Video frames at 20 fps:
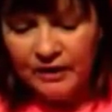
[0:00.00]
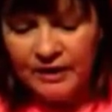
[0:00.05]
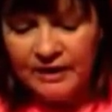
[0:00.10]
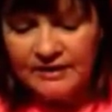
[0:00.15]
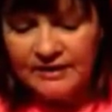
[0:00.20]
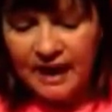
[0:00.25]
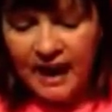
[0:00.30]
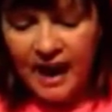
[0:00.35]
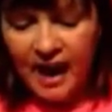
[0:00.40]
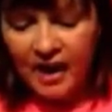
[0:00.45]

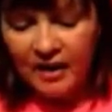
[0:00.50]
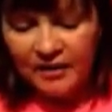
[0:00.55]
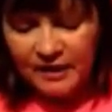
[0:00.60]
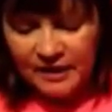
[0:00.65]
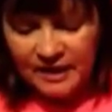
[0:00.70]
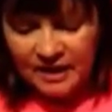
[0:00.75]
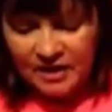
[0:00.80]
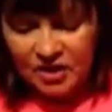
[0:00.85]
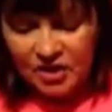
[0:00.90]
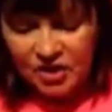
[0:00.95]
These are the
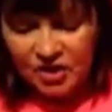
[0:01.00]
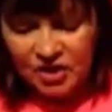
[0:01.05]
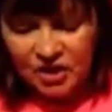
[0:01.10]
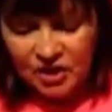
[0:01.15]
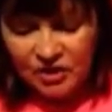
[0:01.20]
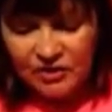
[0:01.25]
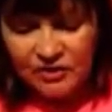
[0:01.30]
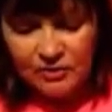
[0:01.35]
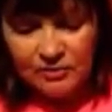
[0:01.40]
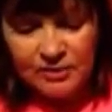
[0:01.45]
kitchen
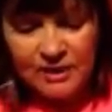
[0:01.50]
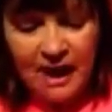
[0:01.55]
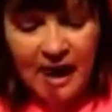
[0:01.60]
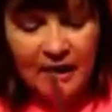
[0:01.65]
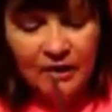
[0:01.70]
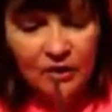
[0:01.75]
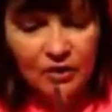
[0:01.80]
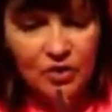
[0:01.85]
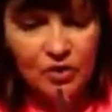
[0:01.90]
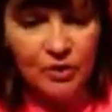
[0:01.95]
shears from
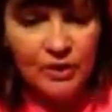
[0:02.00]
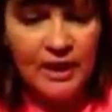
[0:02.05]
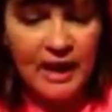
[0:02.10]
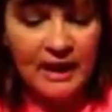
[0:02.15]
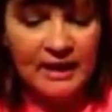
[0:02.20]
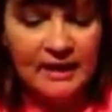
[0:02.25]
Dollar Tree.